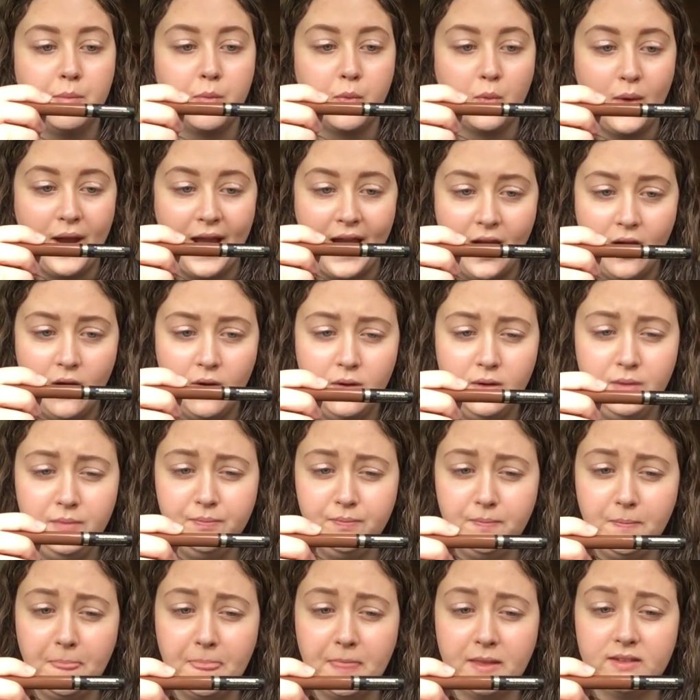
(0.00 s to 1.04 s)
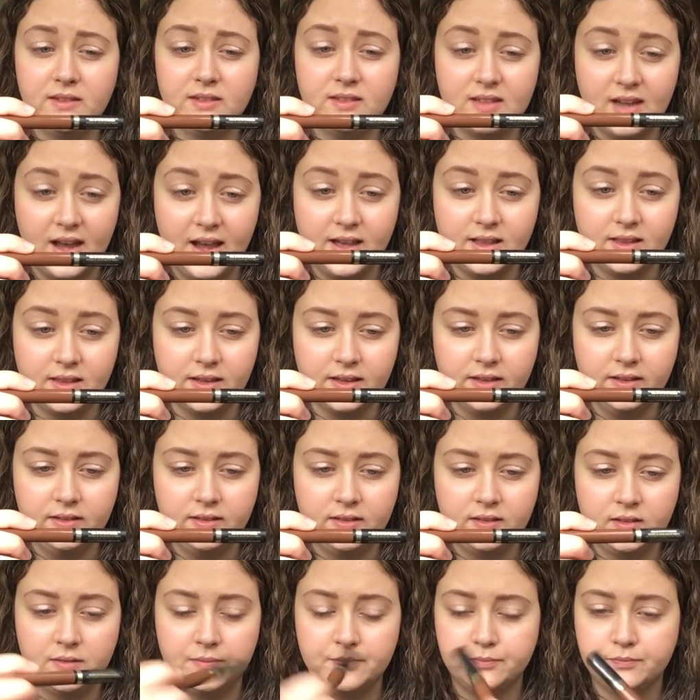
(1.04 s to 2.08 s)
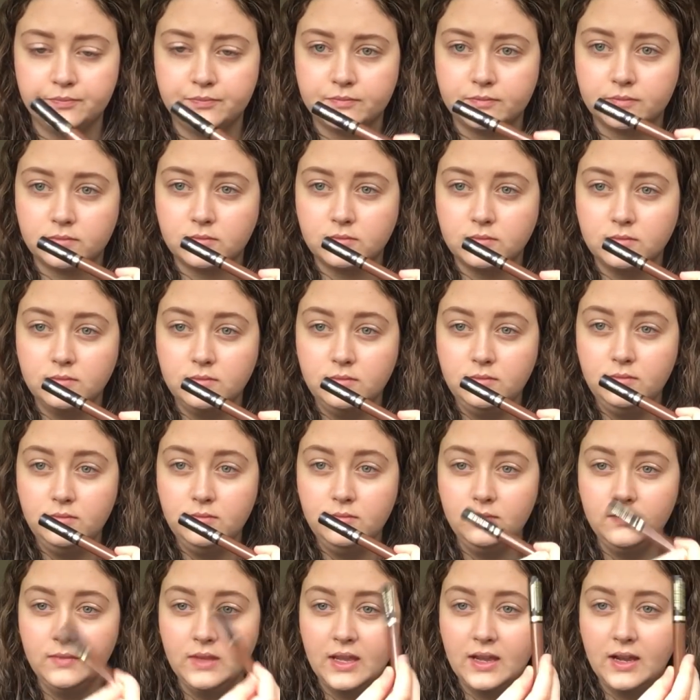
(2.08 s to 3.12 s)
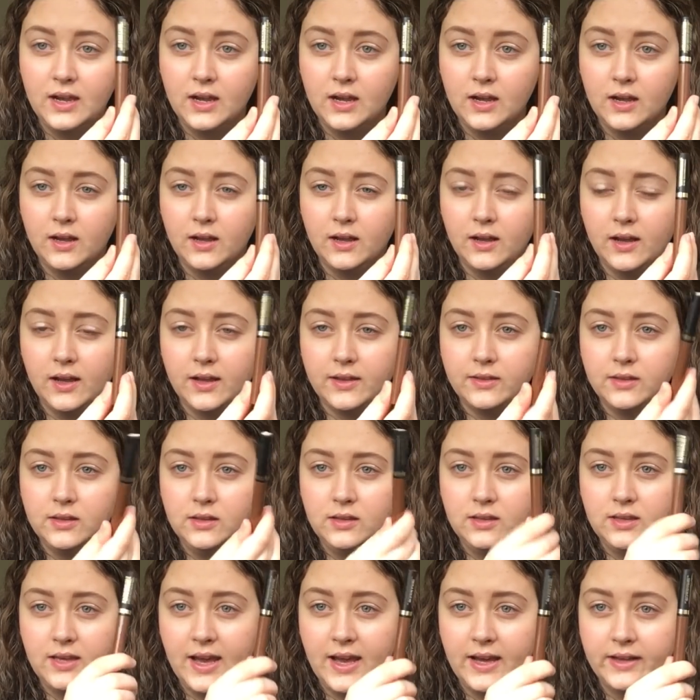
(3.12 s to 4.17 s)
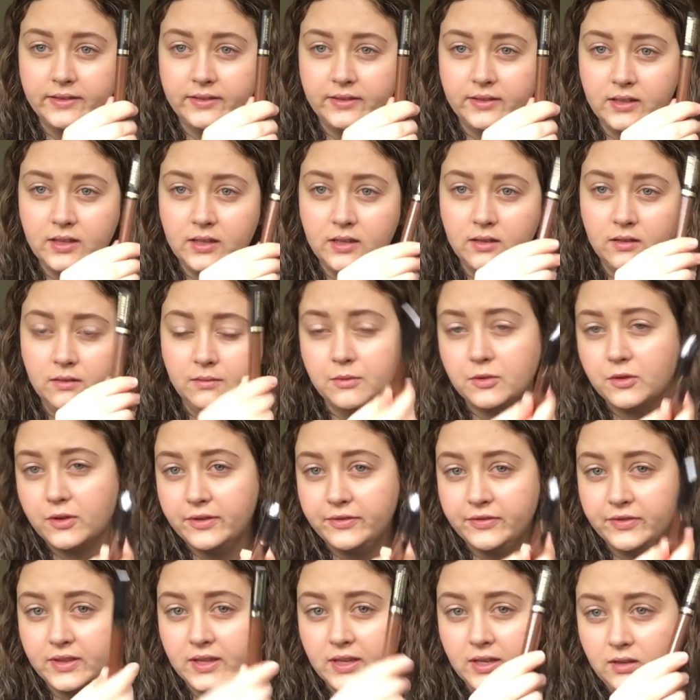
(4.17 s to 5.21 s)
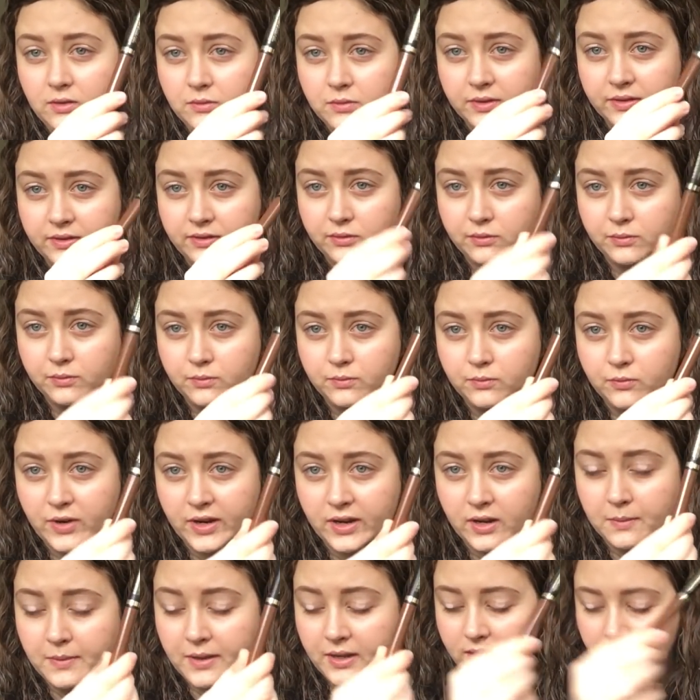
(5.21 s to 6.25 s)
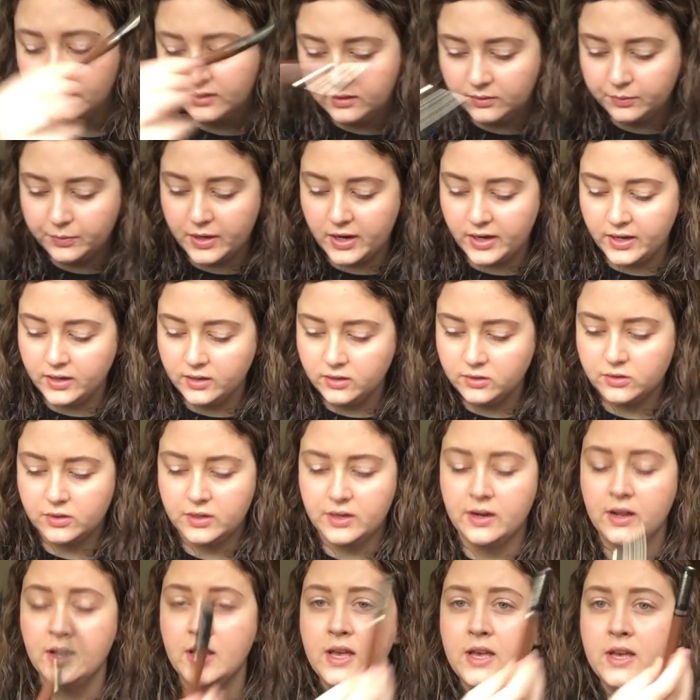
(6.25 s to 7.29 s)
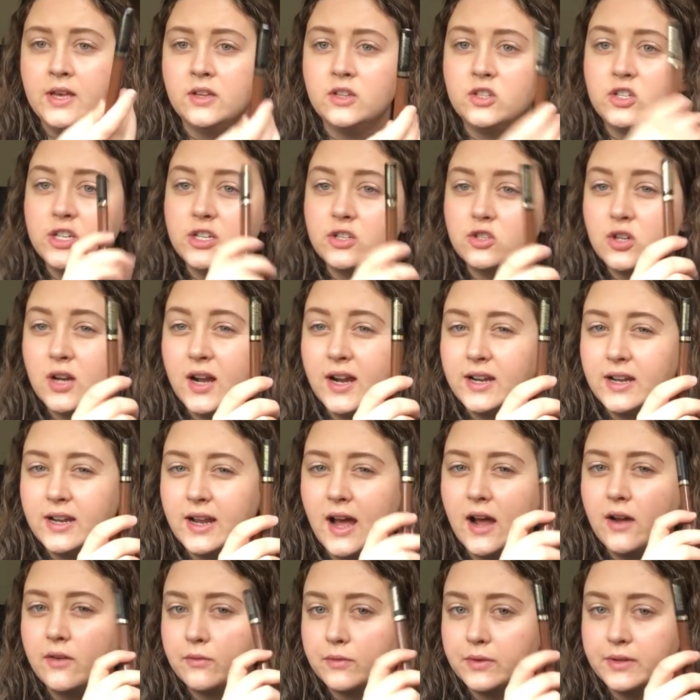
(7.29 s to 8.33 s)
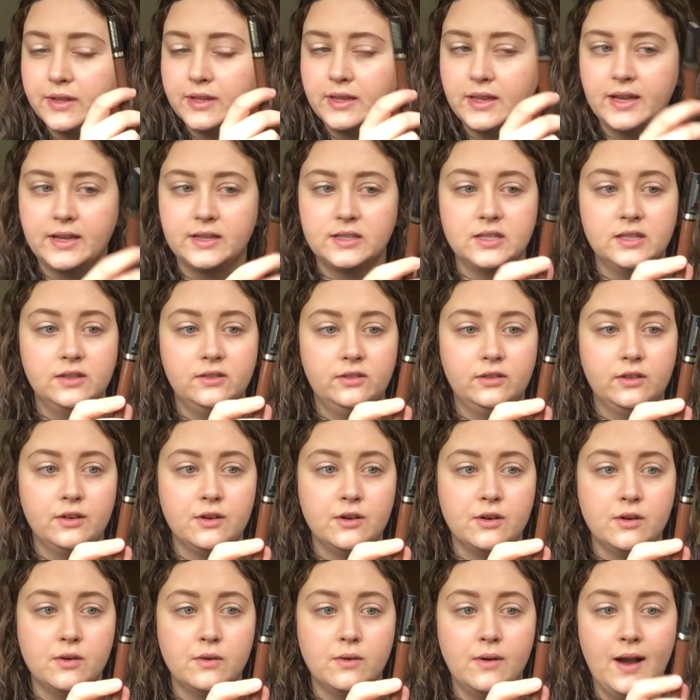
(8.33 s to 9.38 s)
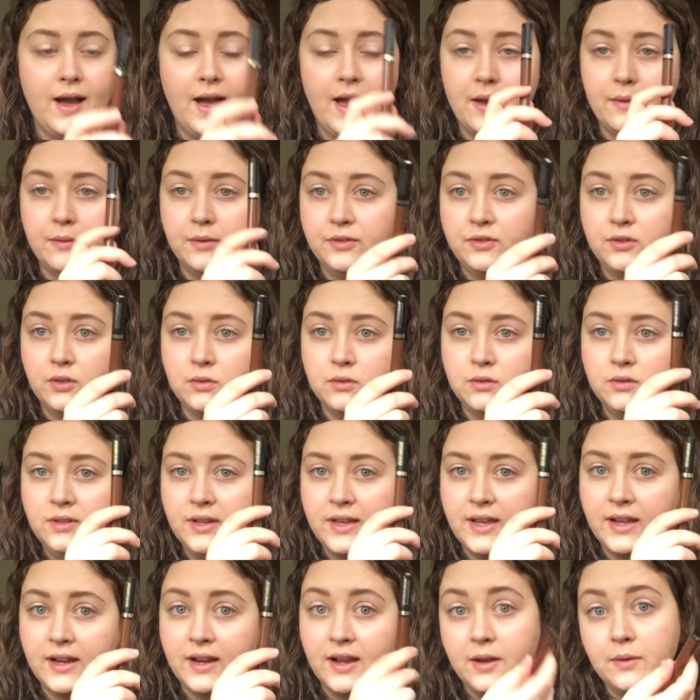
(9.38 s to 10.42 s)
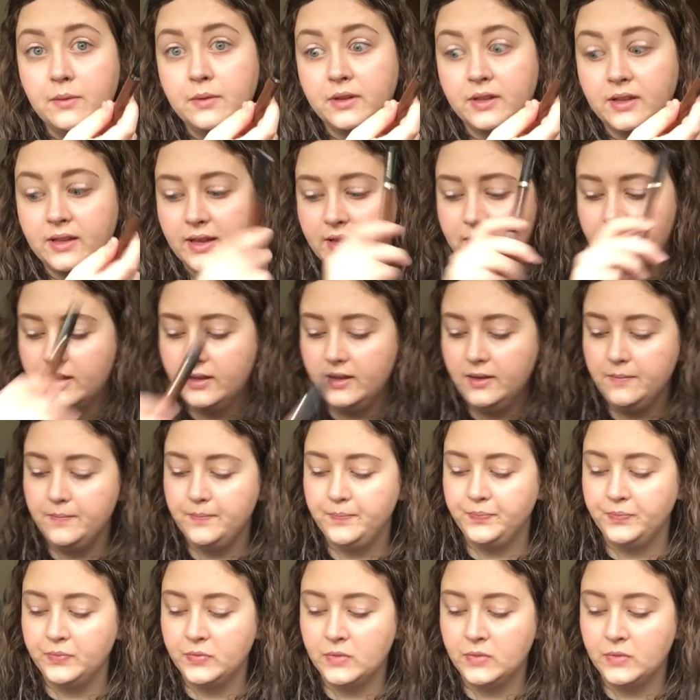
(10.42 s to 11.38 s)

Brow Stylist. I think Cassie Thrift Thick was recommending this product, or she had tried it out and really liked it, so I was sold and I really like it.